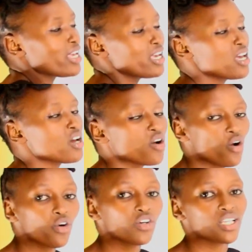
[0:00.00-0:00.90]
the
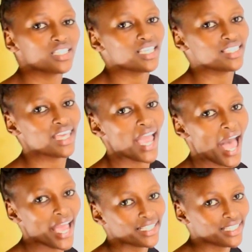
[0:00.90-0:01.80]
concrete as the
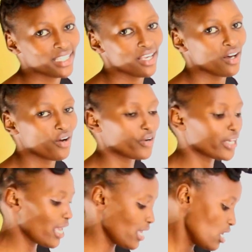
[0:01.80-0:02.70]
height.
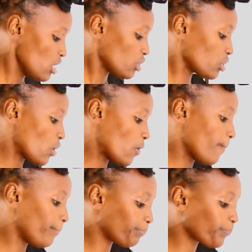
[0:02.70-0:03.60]
Okay,
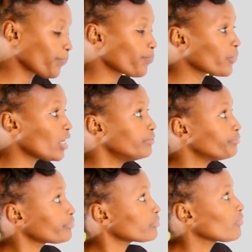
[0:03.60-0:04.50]
so
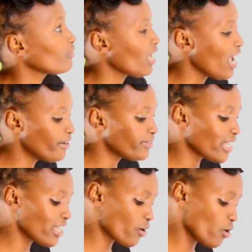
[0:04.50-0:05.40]

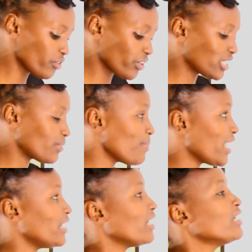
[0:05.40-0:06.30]
after the concrete
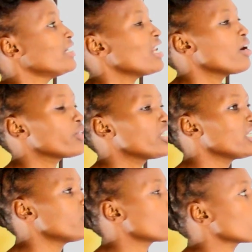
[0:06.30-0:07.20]
bed, now we
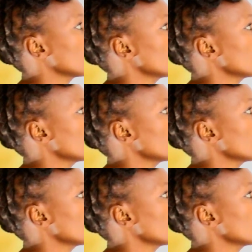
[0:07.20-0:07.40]
need to